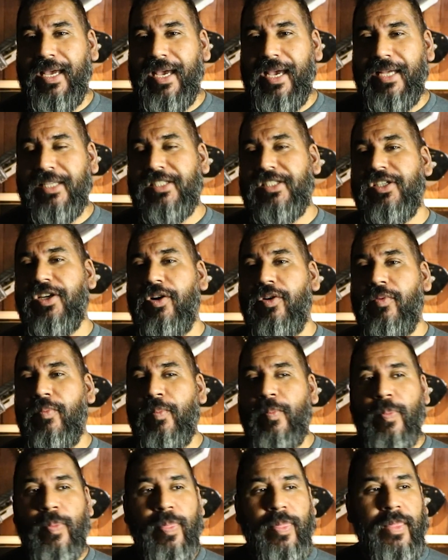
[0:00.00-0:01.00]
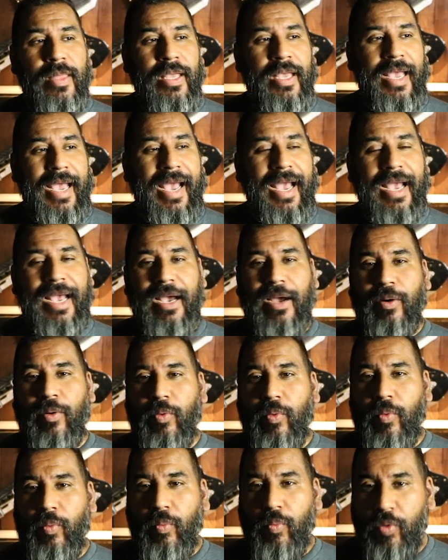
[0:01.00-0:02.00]
And so
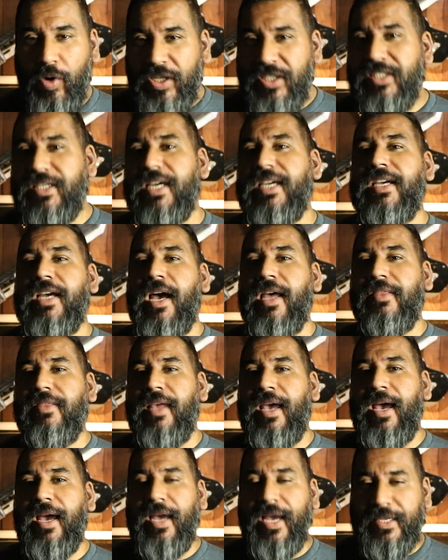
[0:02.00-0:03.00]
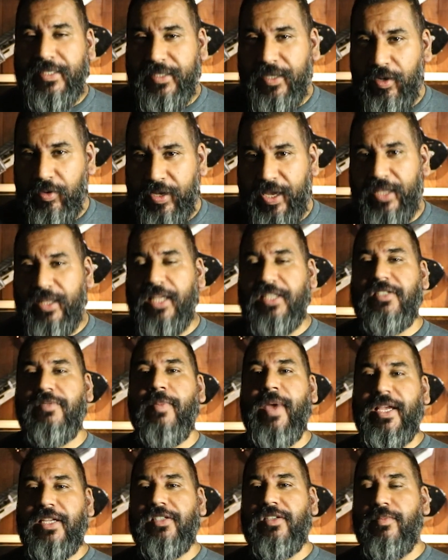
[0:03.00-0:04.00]
once I got that, I said, okay, let's
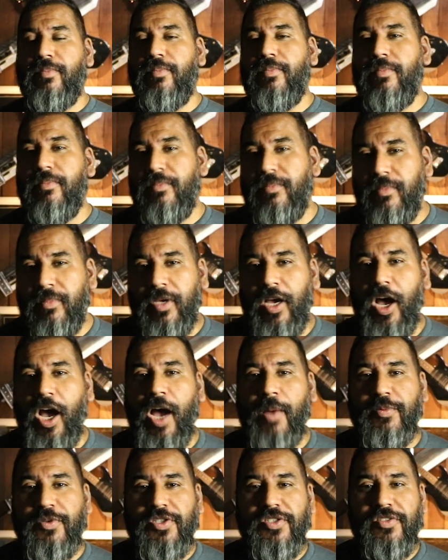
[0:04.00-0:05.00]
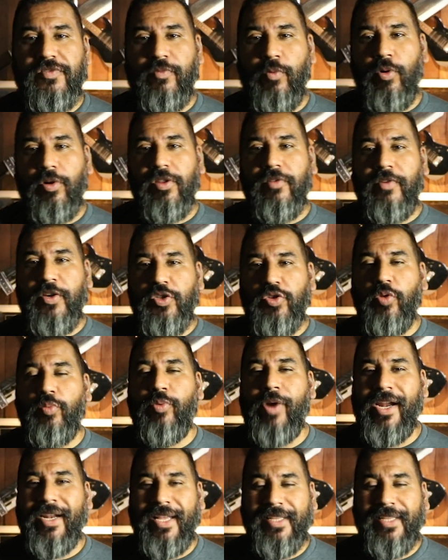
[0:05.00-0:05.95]
make some options for the visual brand